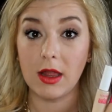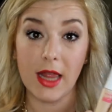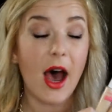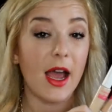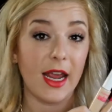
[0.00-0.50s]

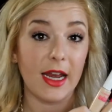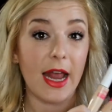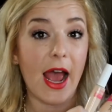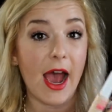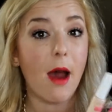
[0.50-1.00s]

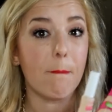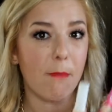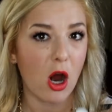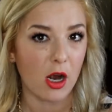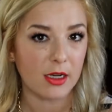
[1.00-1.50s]
line at
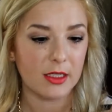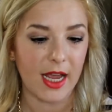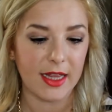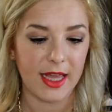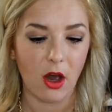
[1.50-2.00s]
Mark's,
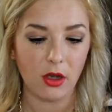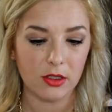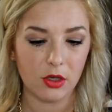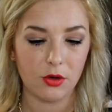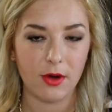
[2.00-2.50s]
and they
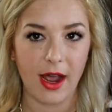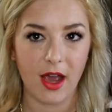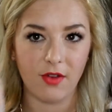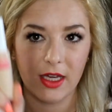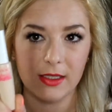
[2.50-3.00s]
also, I
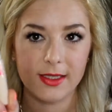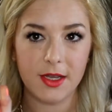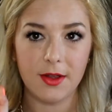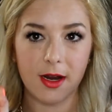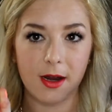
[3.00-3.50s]
have a
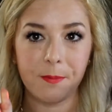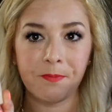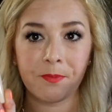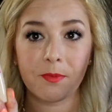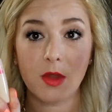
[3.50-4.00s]
concealer,
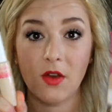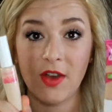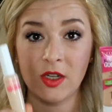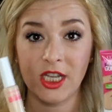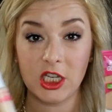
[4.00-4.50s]
a
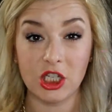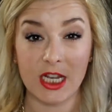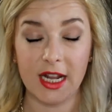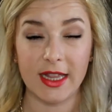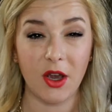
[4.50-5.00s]

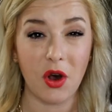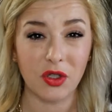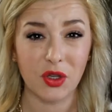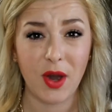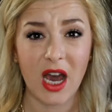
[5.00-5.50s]
foundation, and they
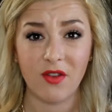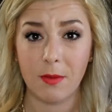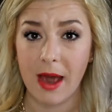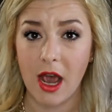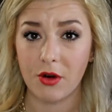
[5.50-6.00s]
also have
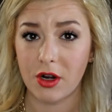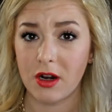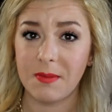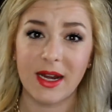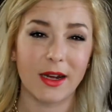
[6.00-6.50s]
a
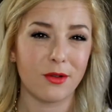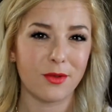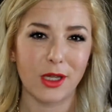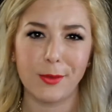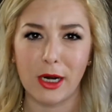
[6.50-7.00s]
powder, but I
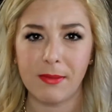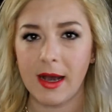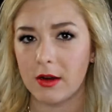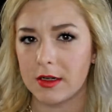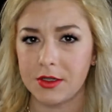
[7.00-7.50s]
don't really wear
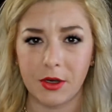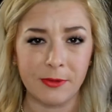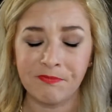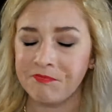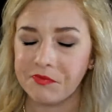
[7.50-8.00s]
powder,
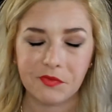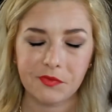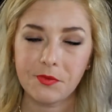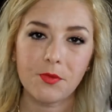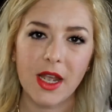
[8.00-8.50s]
so
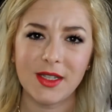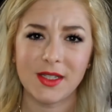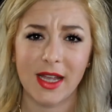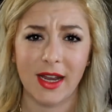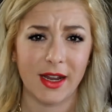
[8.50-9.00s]
I
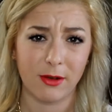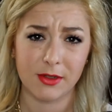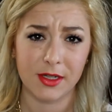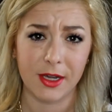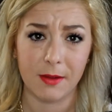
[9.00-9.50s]
decided I
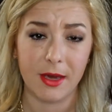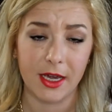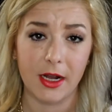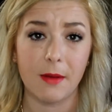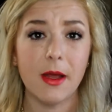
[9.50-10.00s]
wasn't going to
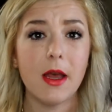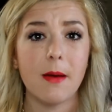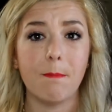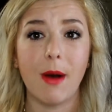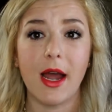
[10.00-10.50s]
pick it up.
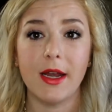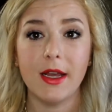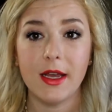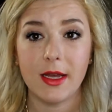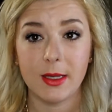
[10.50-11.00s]
But
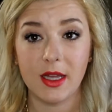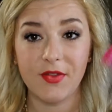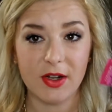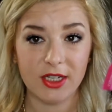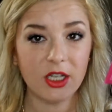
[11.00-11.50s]
the
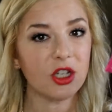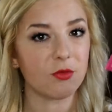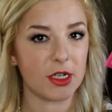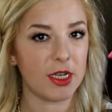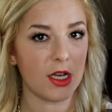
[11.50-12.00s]

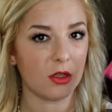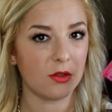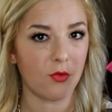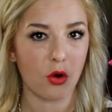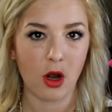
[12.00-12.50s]
foundation
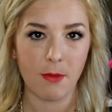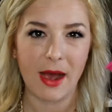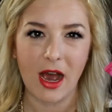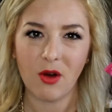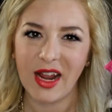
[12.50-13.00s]
retails for
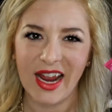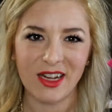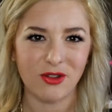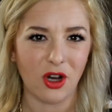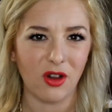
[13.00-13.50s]
about
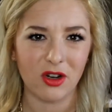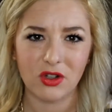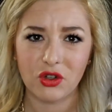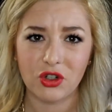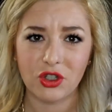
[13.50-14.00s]

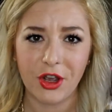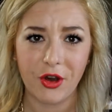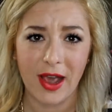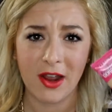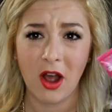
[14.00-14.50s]
$8 or
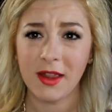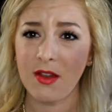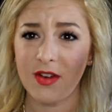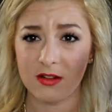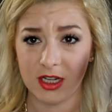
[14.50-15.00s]
so. I got
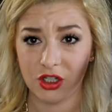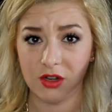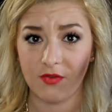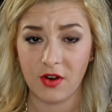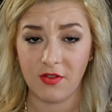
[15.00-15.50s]
the
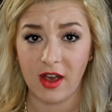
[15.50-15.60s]
foundation for